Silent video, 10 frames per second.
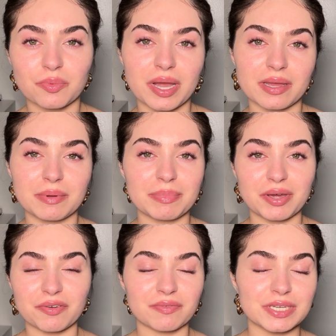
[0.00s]
why my
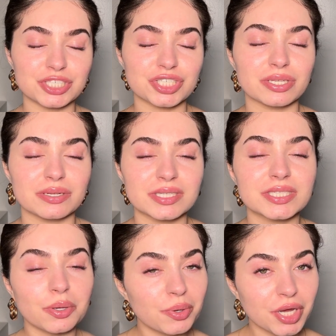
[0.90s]
powder foundation looks
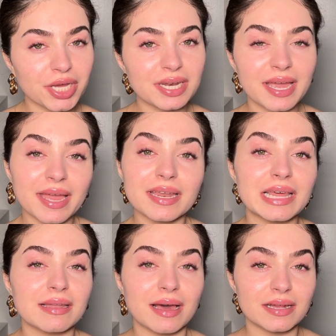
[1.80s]
so good and
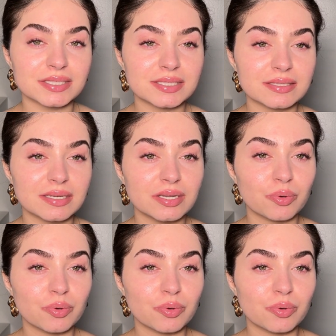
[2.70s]
it lasts